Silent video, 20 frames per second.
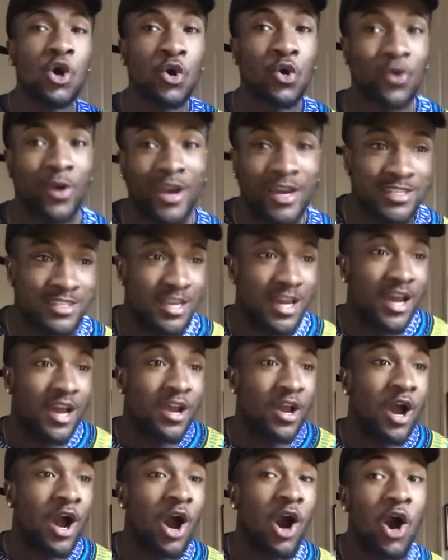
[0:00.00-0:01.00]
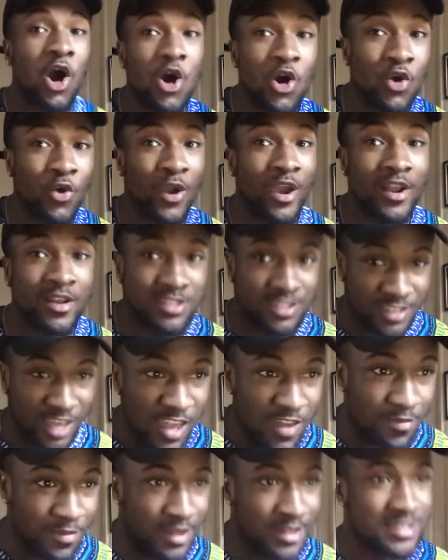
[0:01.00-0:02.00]
greats, all great
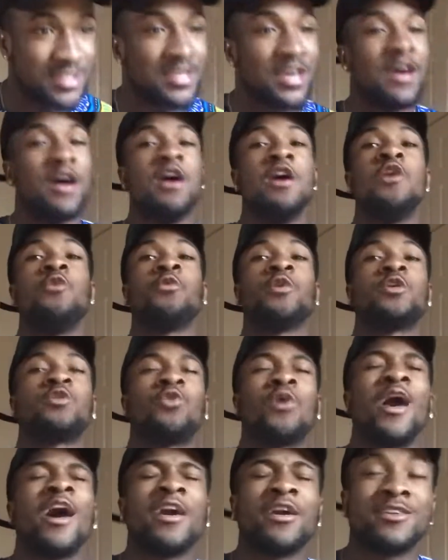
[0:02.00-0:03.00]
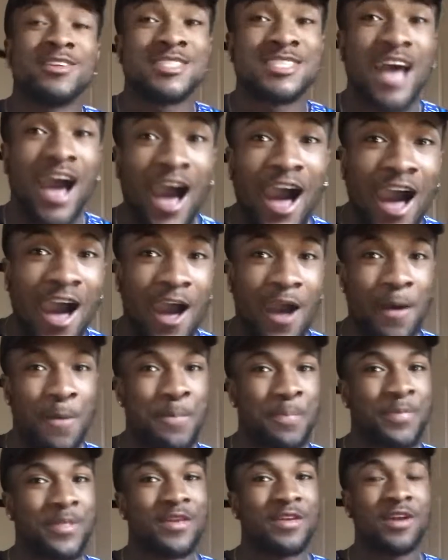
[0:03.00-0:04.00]
achievements require time.
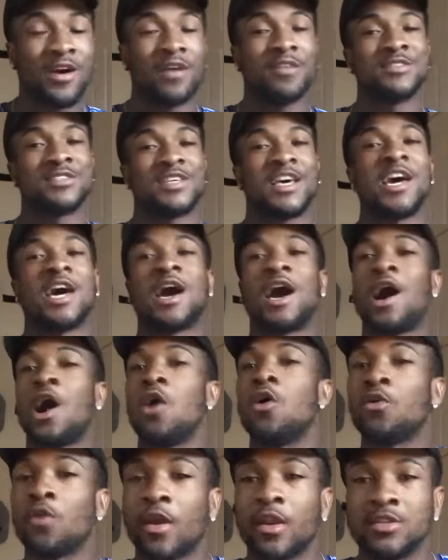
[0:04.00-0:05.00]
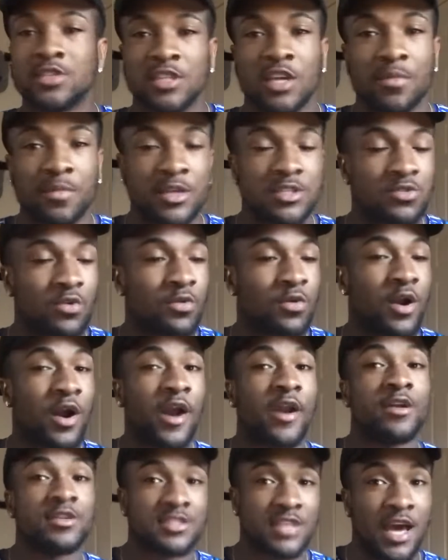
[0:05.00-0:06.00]
You know what I'm saying? All great achievements
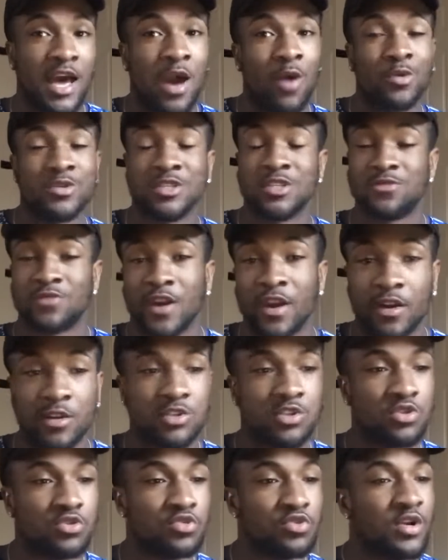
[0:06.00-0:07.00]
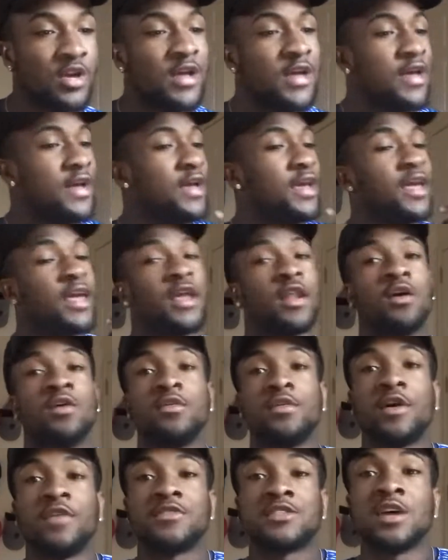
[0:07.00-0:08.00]
require time, which is very true. It
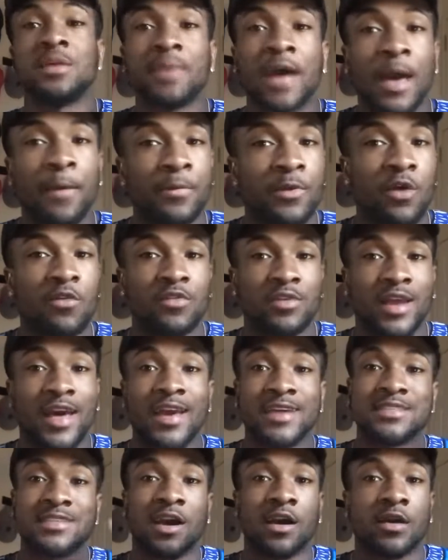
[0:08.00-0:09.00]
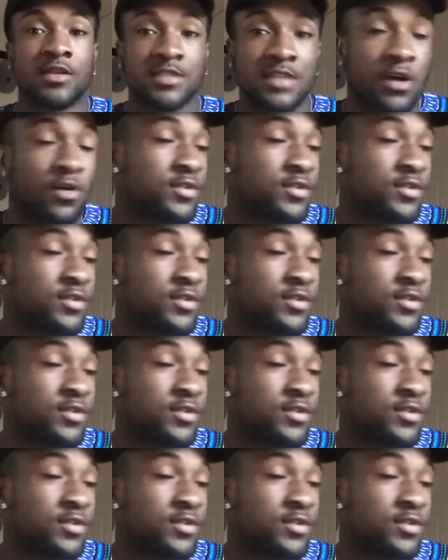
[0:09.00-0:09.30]
don't if something happen overnight, it's not it's not,